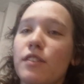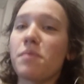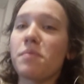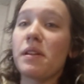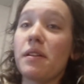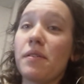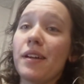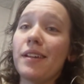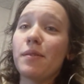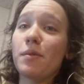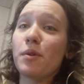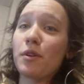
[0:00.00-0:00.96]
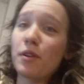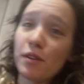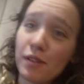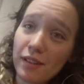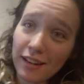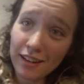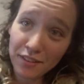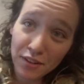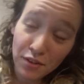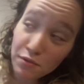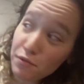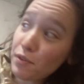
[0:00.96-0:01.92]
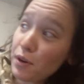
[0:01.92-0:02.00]
So I'm getting ready to order a
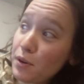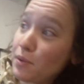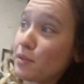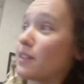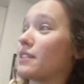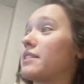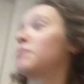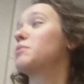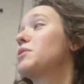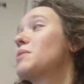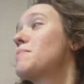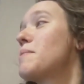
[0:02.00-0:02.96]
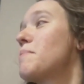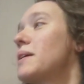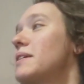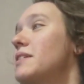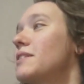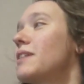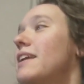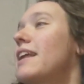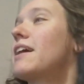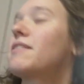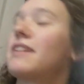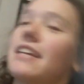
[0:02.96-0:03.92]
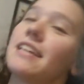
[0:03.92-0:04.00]
new phone because I'm doing my budget right
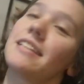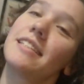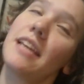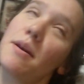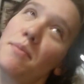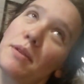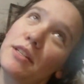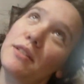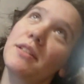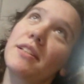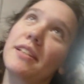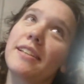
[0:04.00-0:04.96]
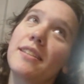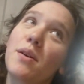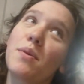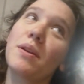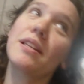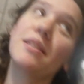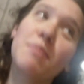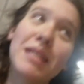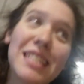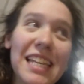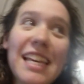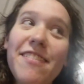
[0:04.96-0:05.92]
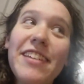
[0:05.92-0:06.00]
now and I can't see how much is going into my
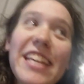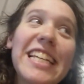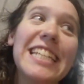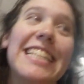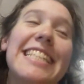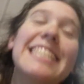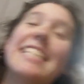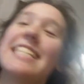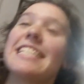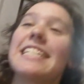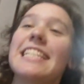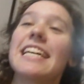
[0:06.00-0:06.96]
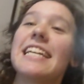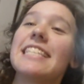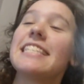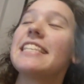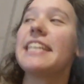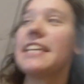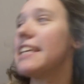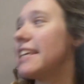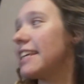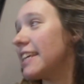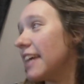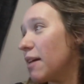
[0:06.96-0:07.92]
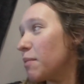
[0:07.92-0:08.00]
savings until I
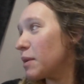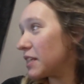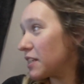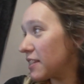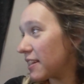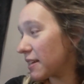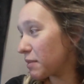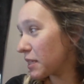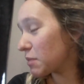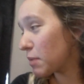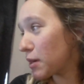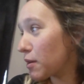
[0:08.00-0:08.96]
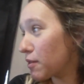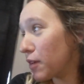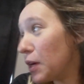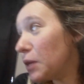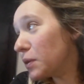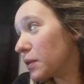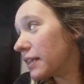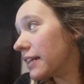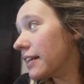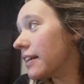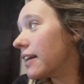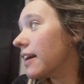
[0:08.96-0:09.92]
see how much I'm going to spend on a phone.